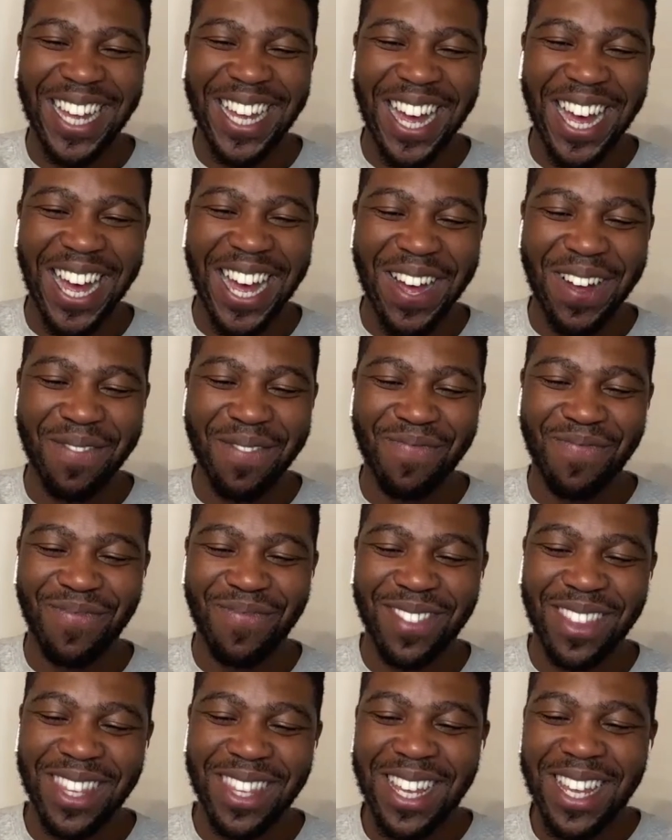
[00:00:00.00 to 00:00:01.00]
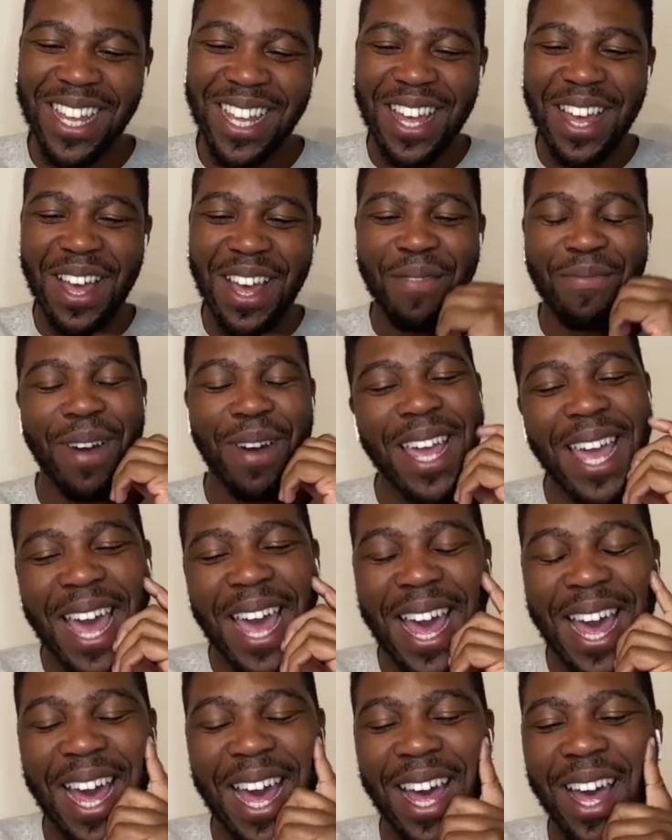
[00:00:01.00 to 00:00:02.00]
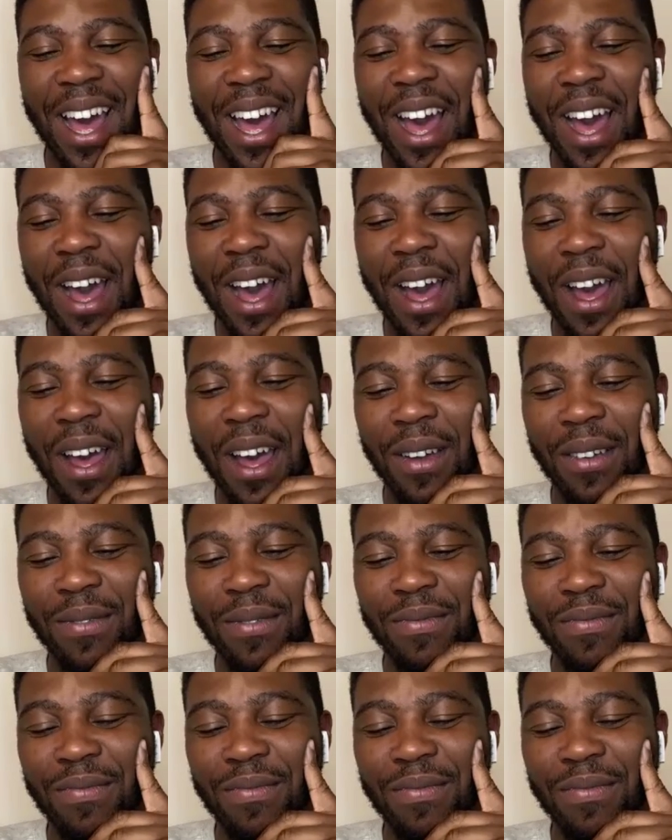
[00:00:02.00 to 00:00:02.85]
But yeah, I